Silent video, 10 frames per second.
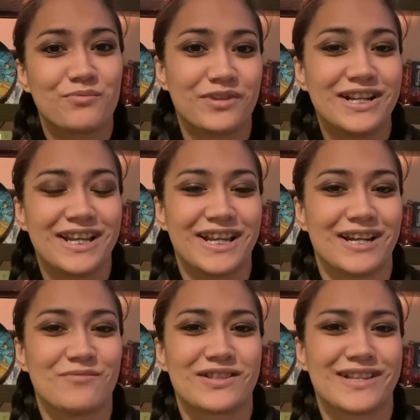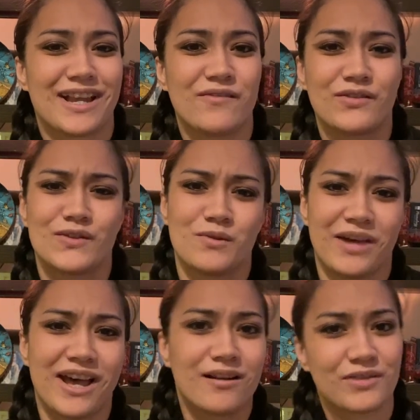pretty, and I'm just like, I feel so
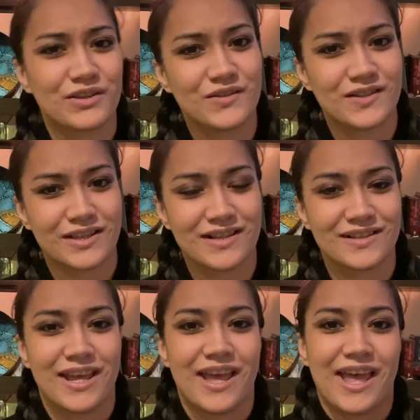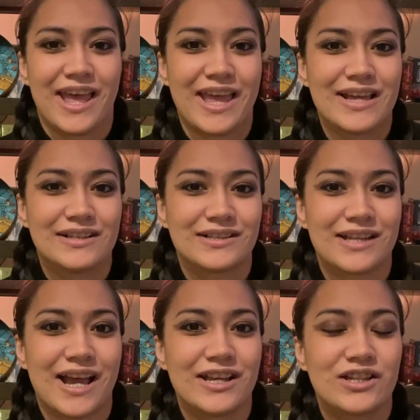bad I'm not using this. And
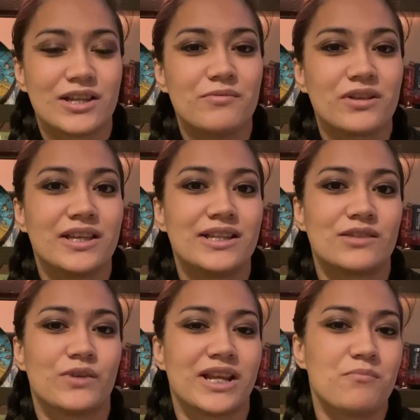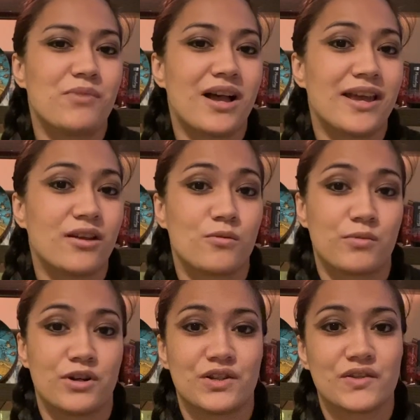I typically, when I buy or
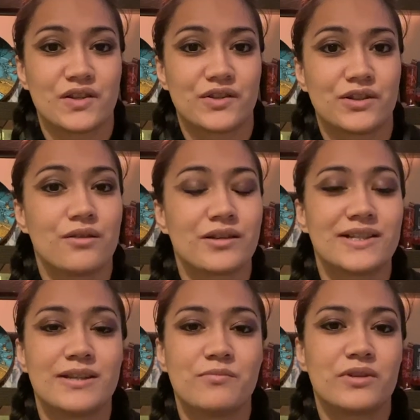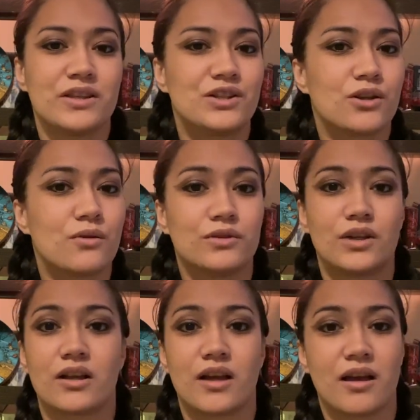purchase a stone, I typically don't
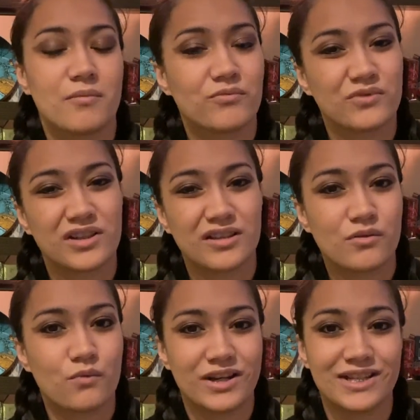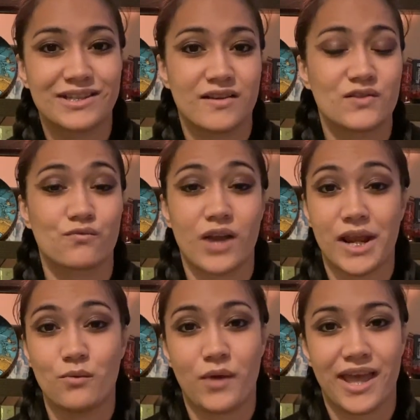look up really what it does right
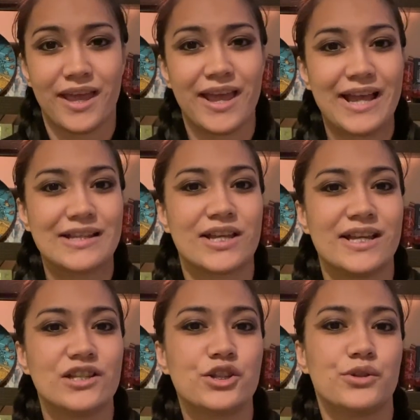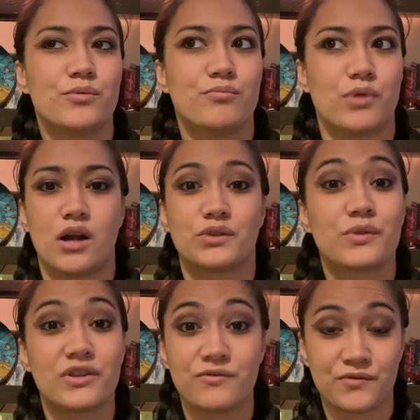away. I tend to bond
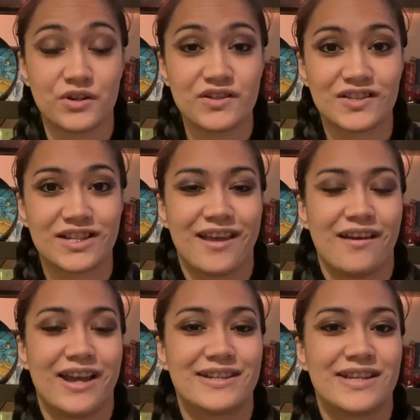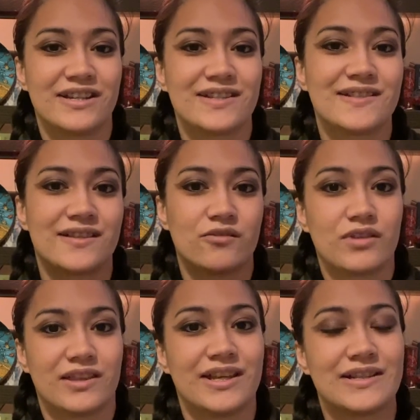with it first. I tend to sit
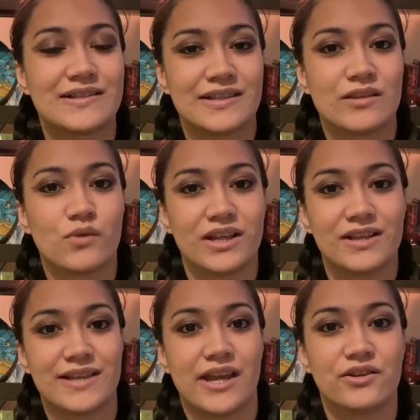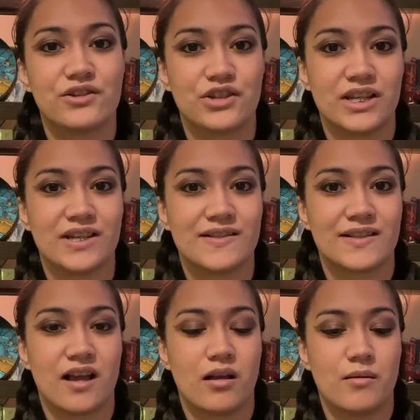with it and see what its energies
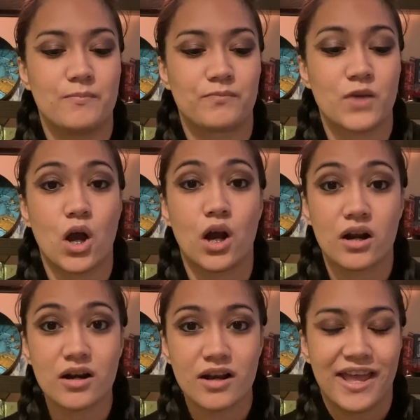are